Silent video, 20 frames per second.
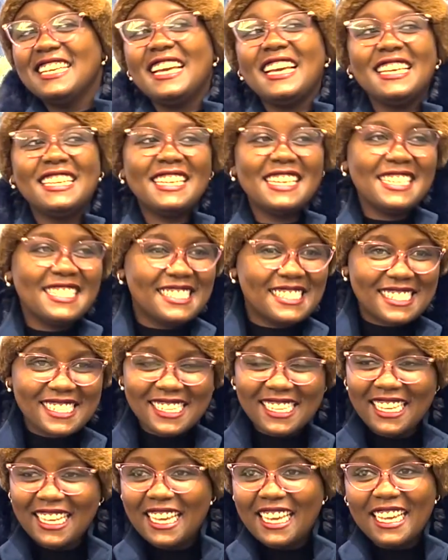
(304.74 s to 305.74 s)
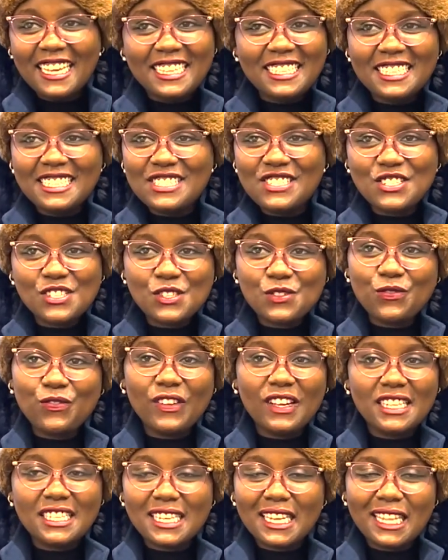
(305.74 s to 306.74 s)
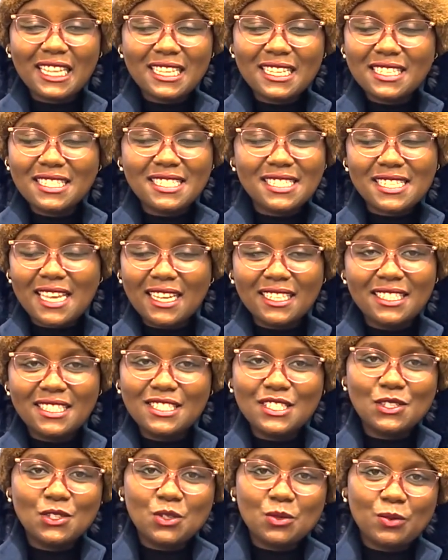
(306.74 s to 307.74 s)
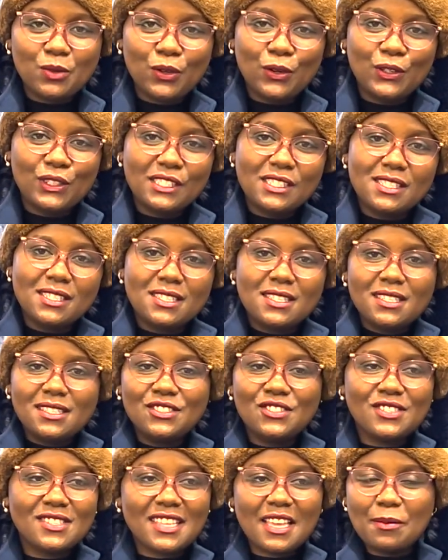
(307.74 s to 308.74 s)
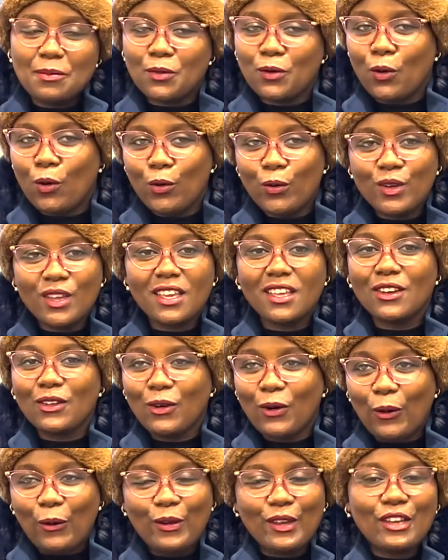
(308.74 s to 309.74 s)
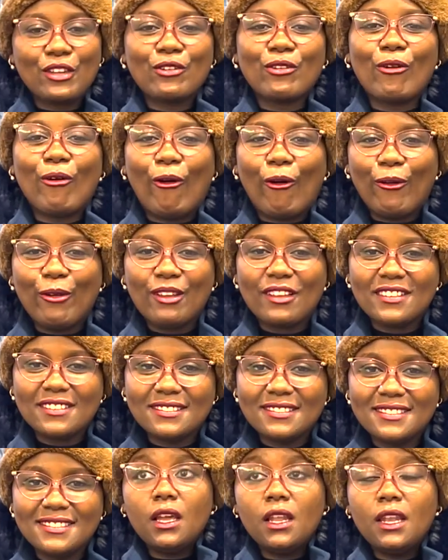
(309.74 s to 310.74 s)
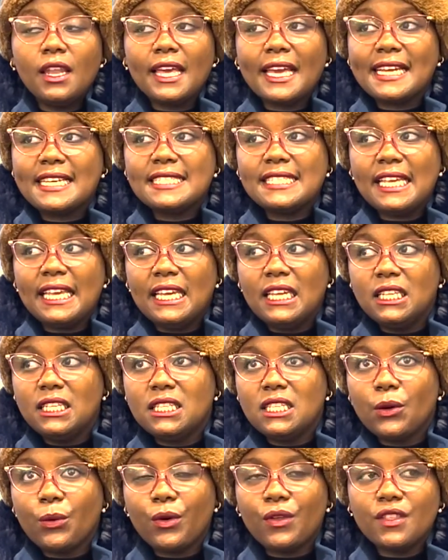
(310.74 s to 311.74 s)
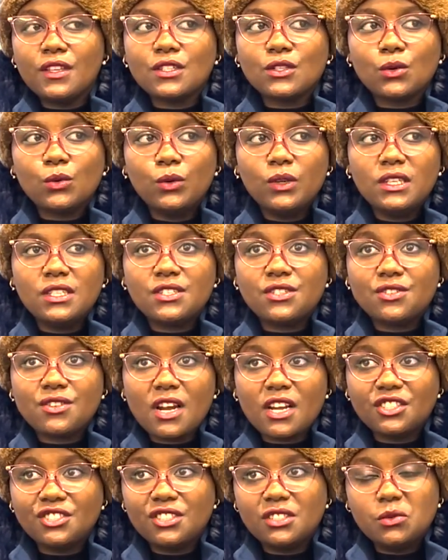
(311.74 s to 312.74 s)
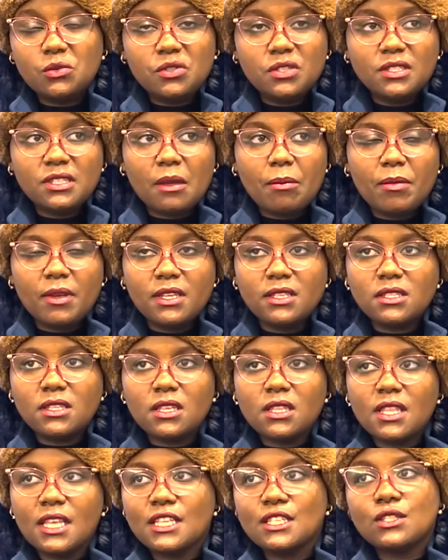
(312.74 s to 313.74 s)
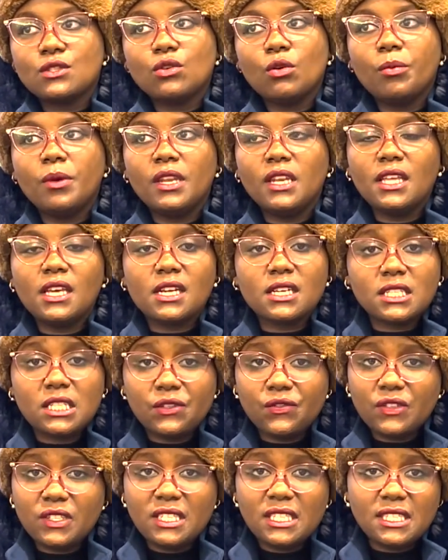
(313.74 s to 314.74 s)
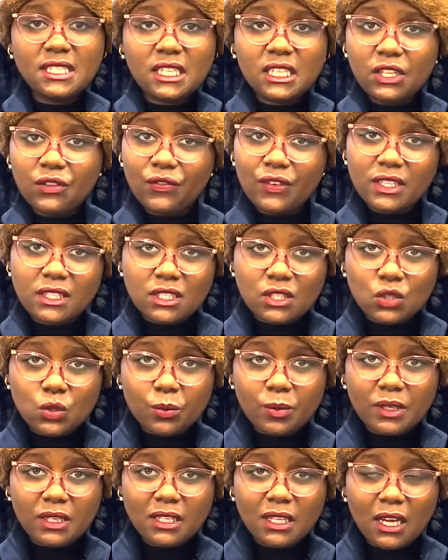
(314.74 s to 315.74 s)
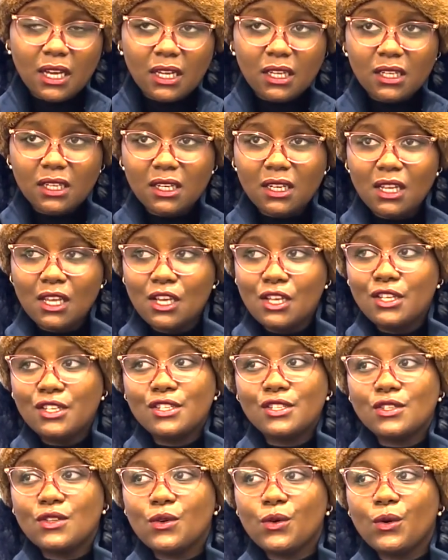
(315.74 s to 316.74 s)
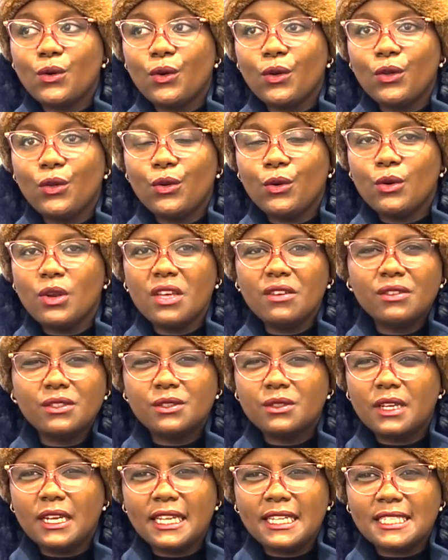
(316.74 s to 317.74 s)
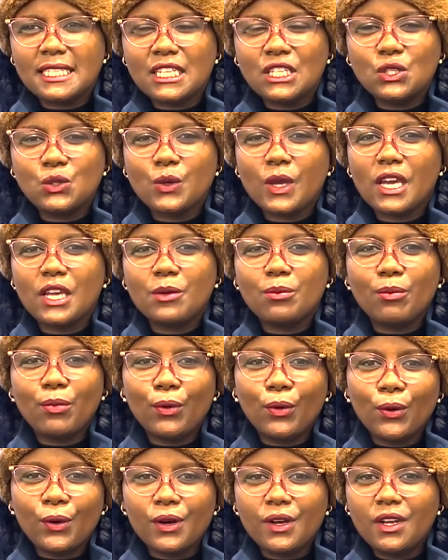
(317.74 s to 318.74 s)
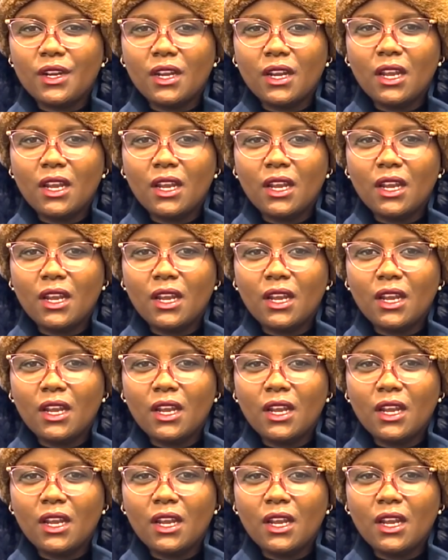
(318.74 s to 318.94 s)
ate. It just felt like eternity, to be honest. It just kept going and going and going. Like I said, the way the school is structured, which is amazing, there are so many activities and events to be done. So you never really tend to get bored.